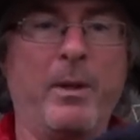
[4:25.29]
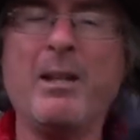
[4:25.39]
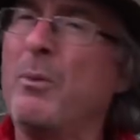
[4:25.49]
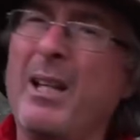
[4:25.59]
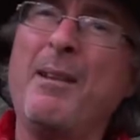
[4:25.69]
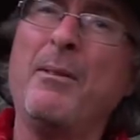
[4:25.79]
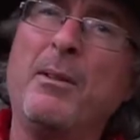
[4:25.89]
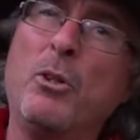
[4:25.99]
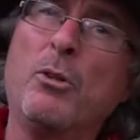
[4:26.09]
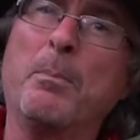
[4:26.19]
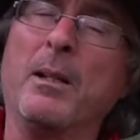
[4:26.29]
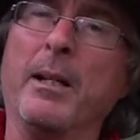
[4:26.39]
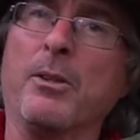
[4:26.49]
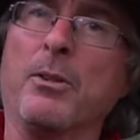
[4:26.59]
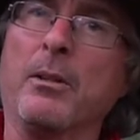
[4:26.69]
Wait, we haven't used bug
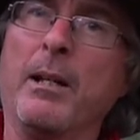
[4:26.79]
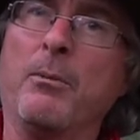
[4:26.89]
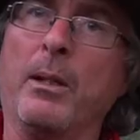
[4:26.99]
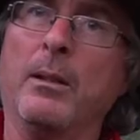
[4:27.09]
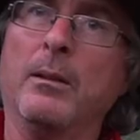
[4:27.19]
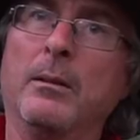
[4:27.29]
nets, have we?